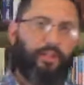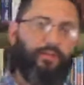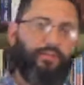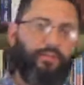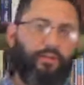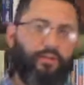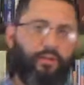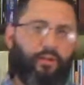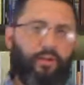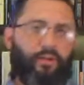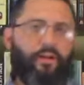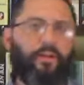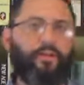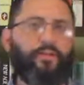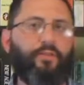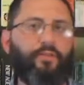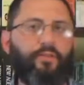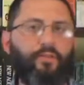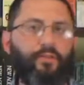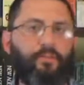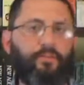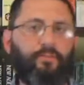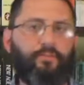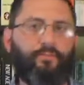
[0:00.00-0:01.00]
If you're
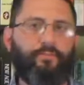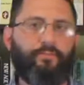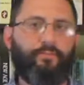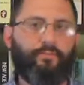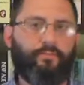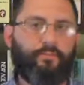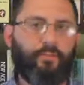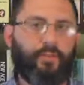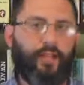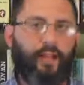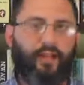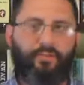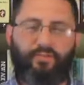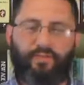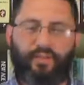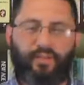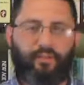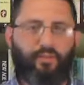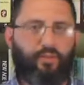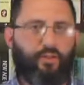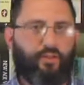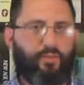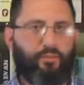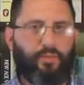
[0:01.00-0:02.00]
lost, I've
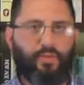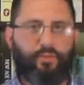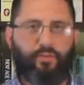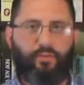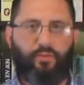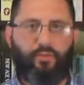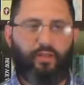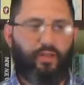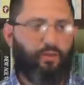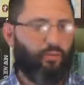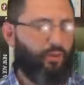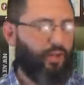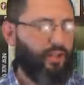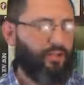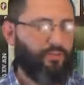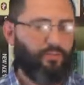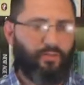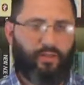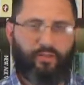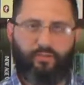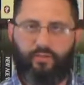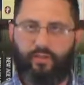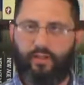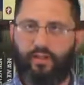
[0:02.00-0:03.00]
seen lost people, they
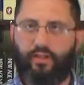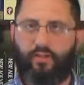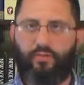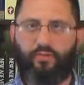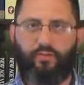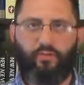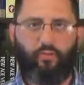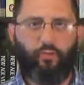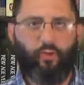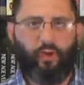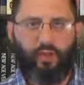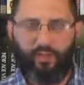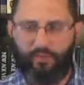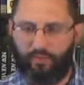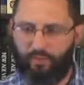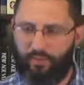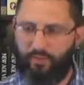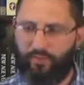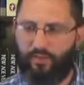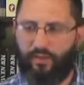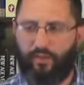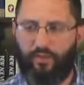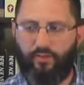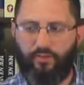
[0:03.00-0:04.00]
watch my videos and watch
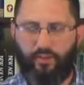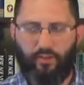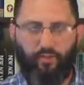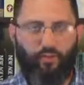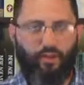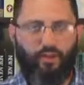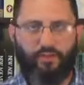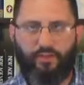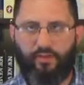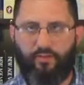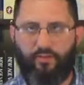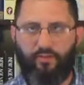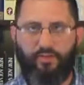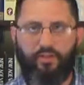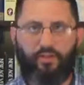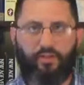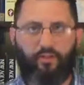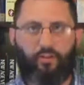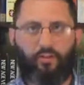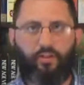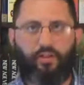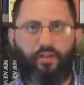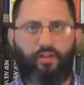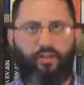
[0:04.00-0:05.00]
my videos. They watch every
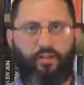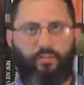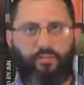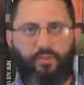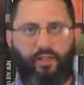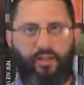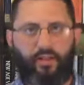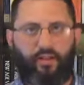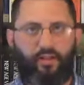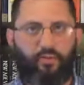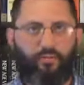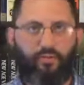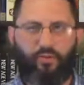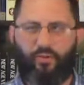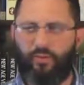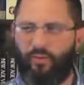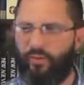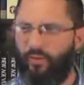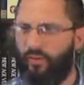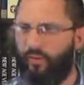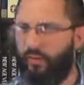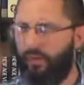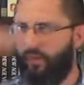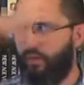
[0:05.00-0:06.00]
single one that comes out. I'm
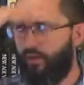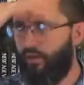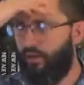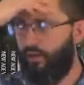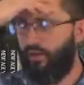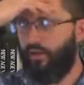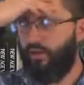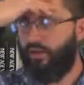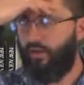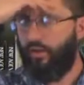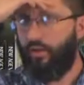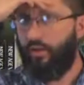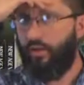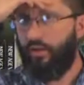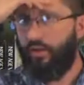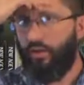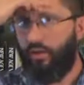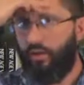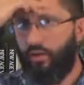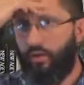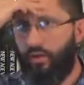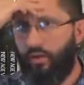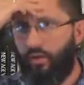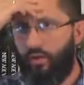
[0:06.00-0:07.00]
going,
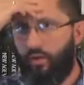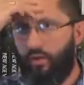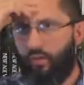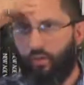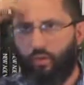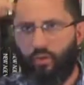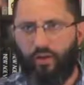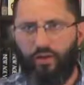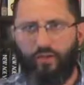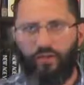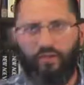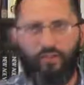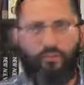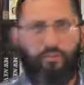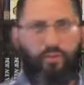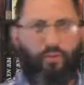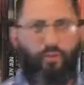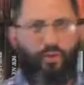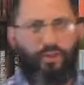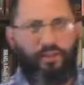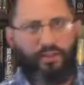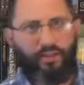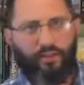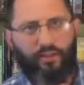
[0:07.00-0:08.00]
what is the
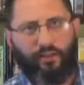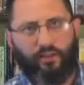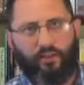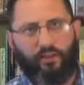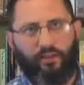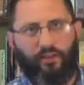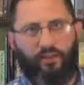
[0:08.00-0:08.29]
point?